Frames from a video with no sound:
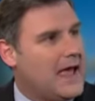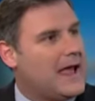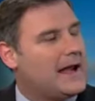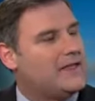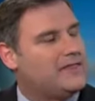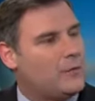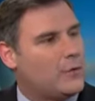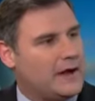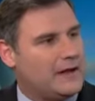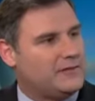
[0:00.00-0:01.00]
And I think
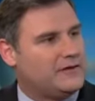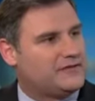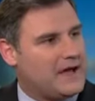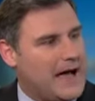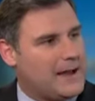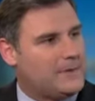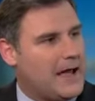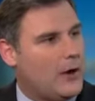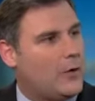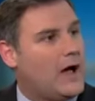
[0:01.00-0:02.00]
we're in this time
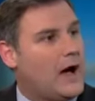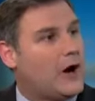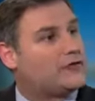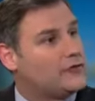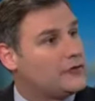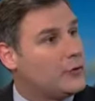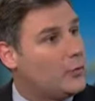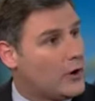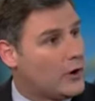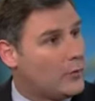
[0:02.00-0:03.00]
now, or certainly
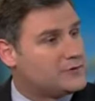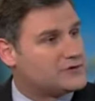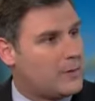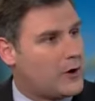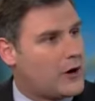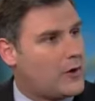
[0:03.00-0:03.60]
were when we saw Barack